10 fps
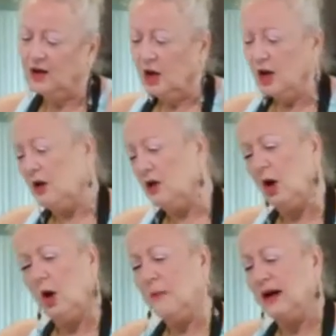
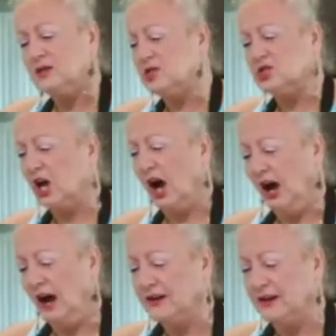lo
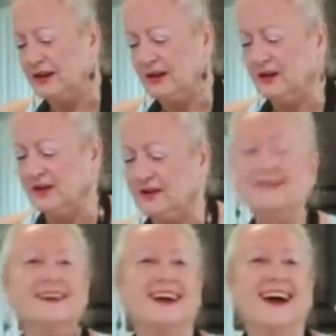mangiare.
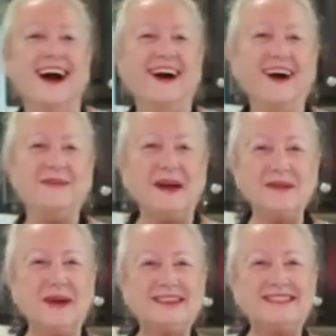What
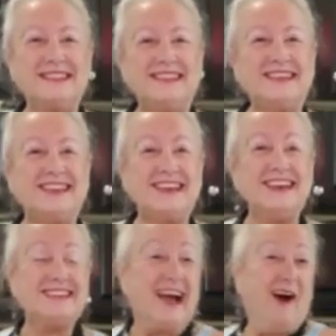am I singing
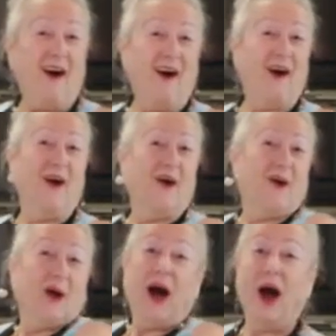is,
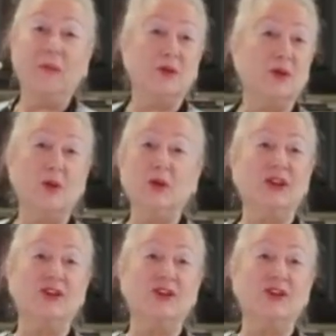oh, how